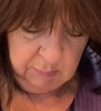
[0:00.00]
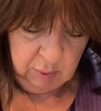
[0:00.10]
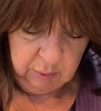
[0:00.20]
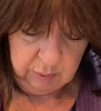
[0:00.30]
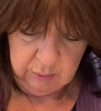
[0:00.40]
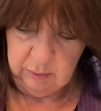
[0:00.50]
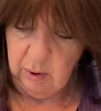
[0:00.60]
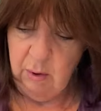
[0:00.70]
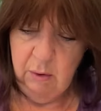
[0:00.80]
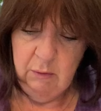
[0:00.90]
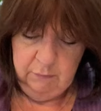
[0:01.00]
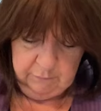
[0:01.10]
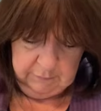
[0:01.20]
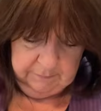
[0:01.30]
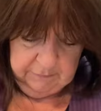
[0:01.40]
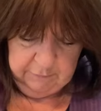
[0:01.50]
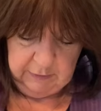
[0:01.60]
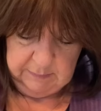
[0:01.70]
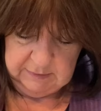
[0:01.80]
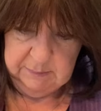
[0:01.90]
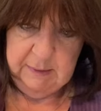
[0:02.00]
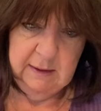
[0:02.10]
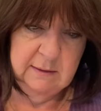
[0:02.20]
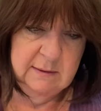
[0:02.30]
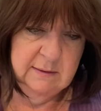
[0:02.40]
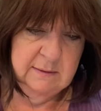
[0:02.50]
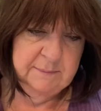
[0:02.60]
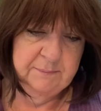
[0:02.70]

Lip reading: ball of fibre spates.